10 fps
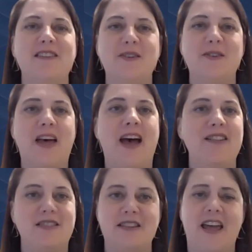Ooh. So
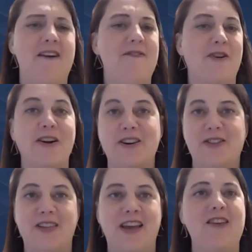that's never a
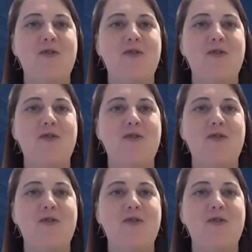good thing.